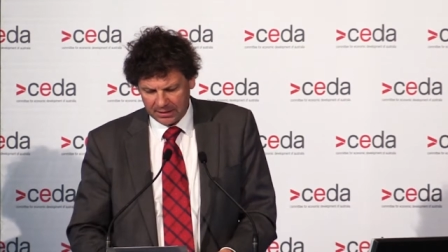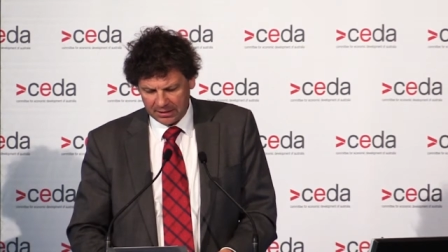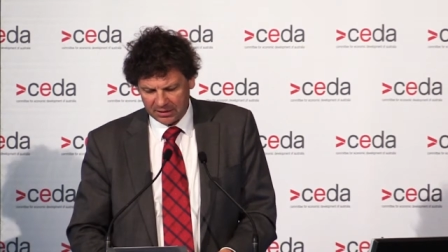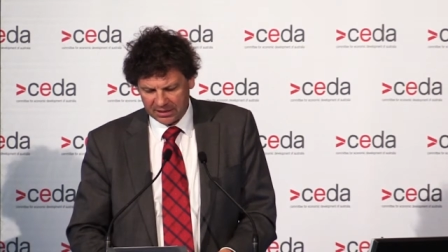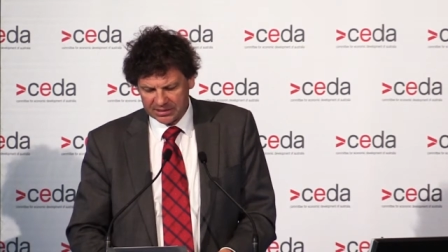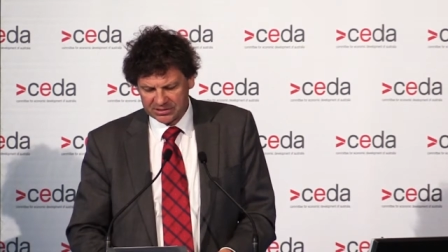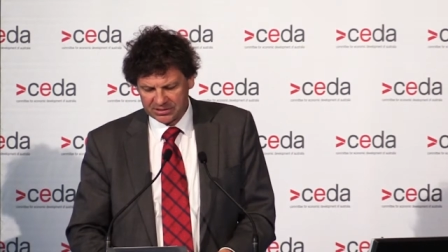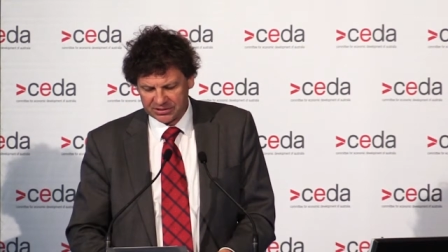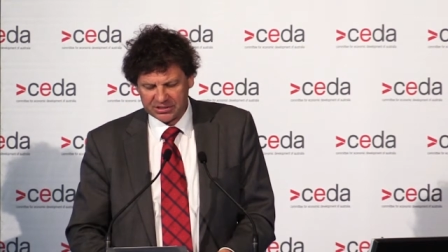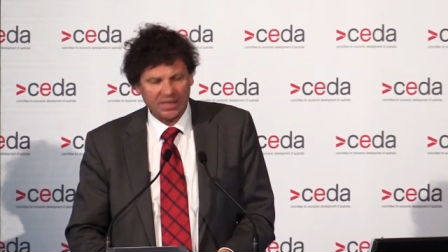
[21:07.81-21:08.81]
And I
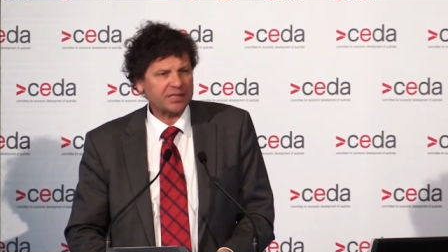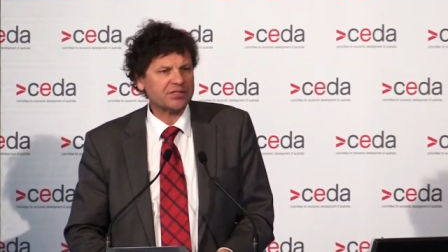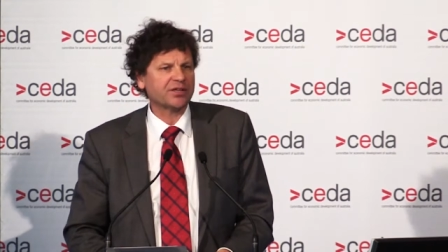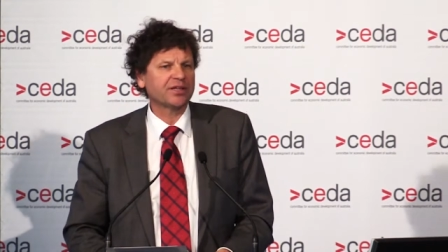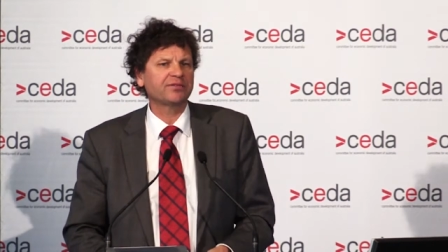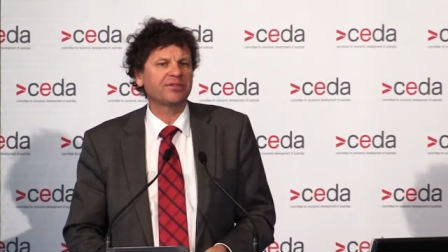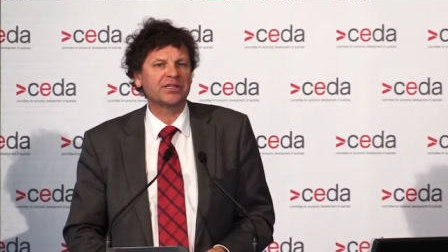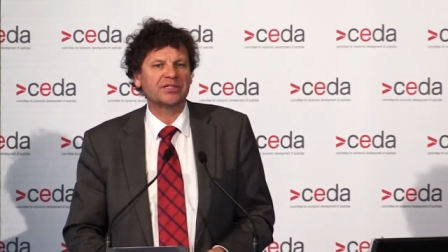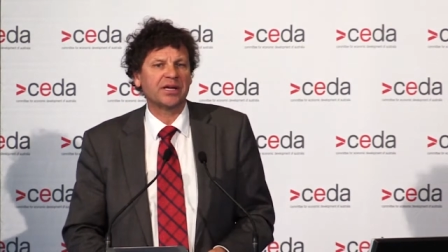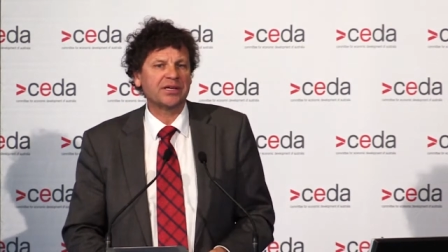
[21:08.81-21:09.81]
guess the challenge, I think, for
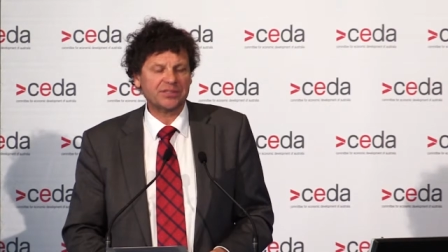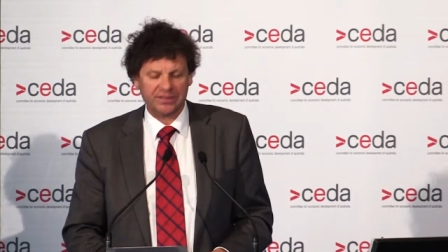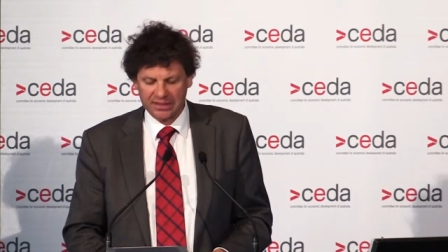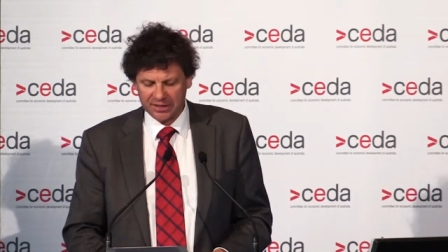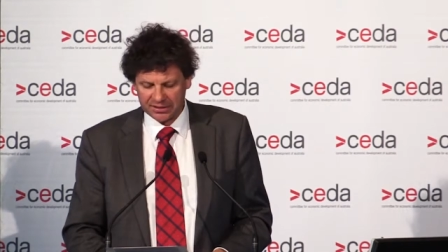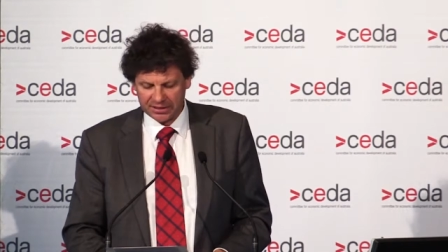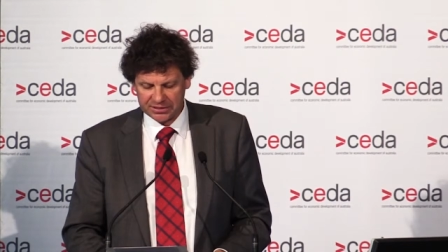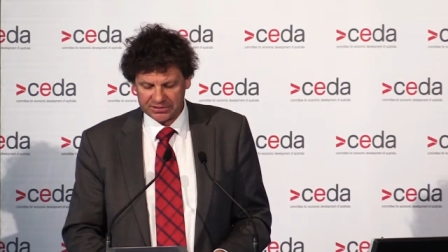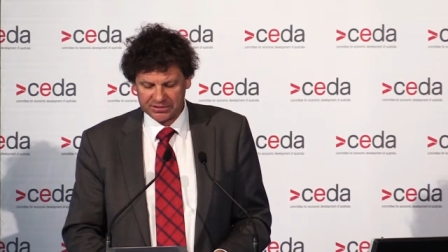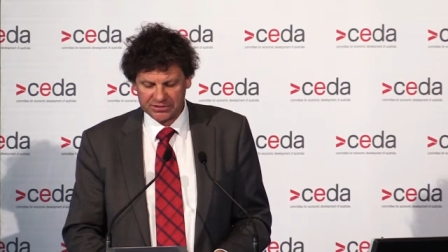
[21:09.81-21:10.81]
this nation and other
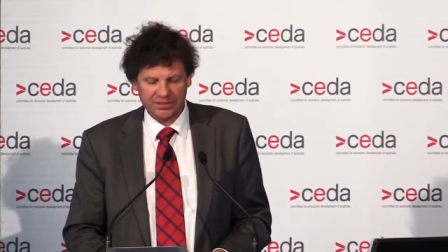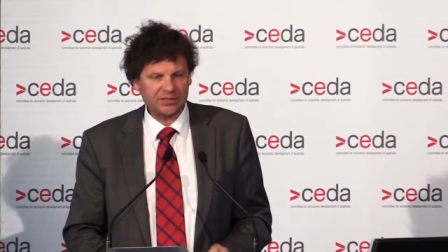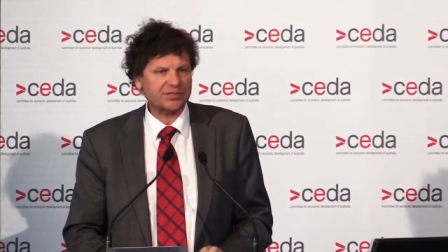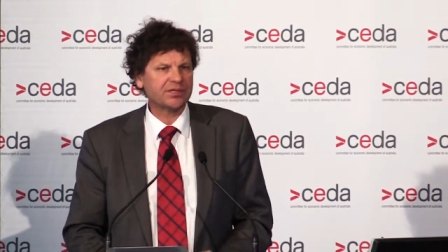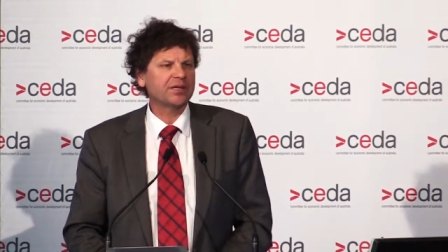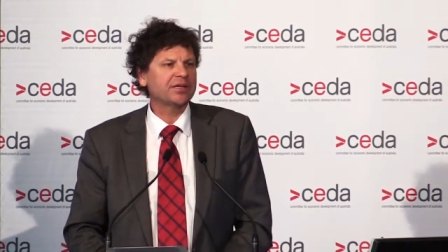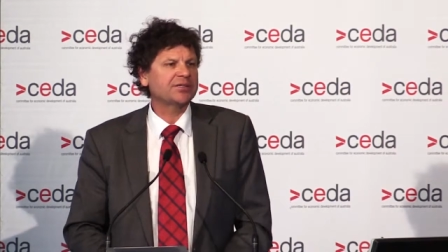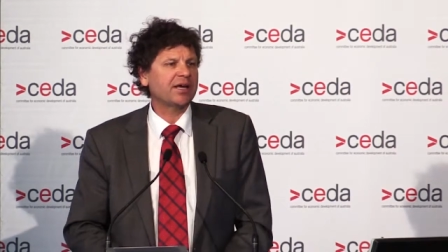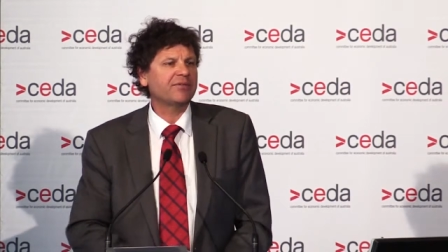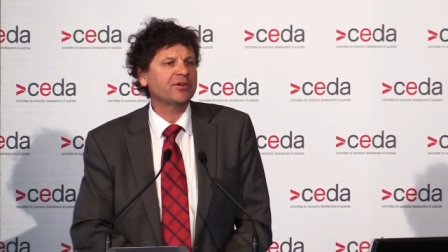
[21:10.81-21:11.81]
nations is
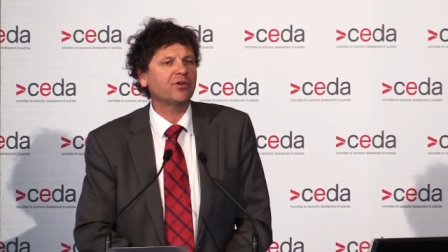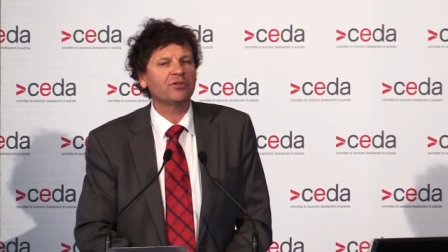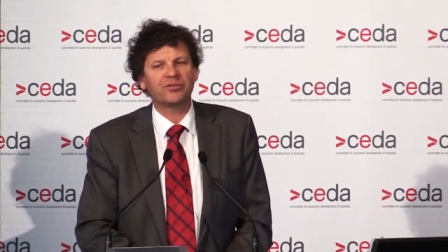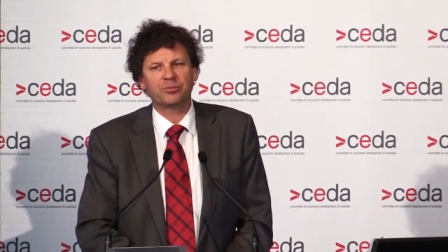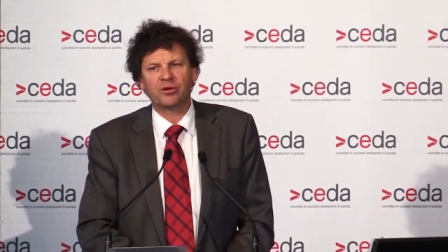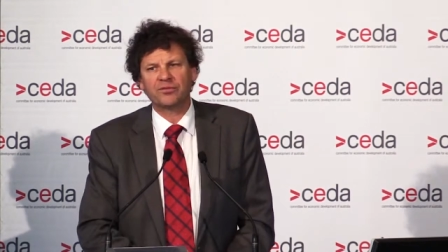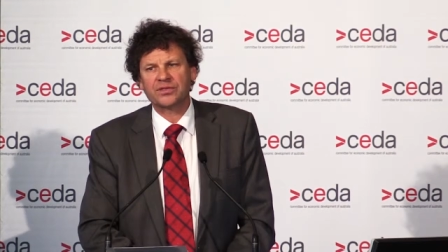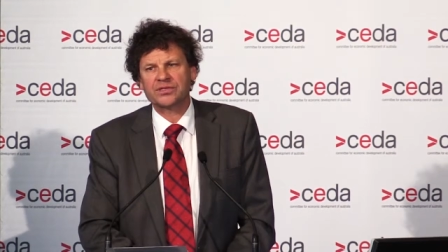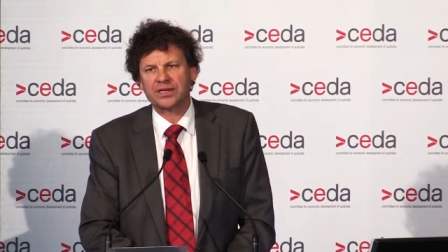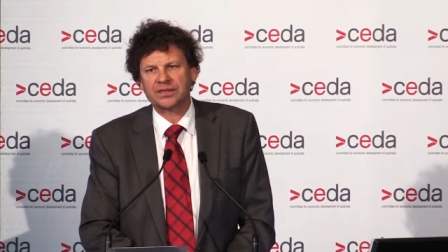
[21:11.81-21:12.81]
to have a
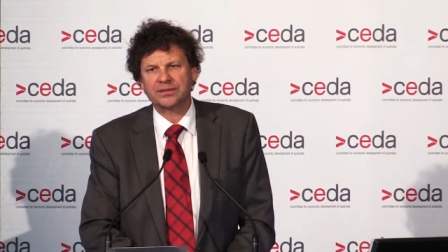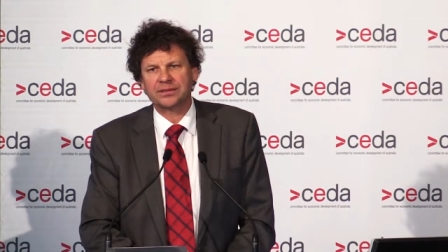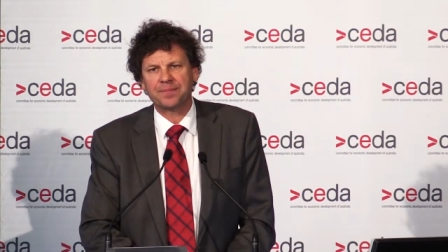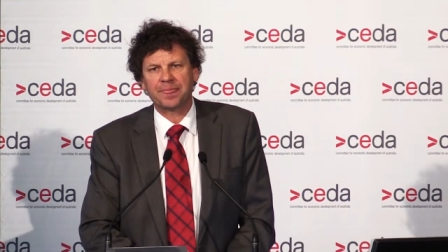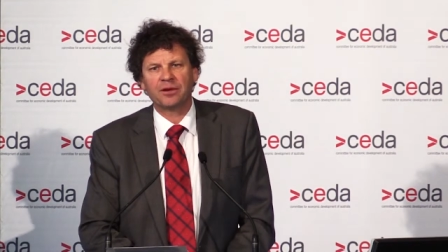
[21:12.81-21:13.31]
non-for-profit sector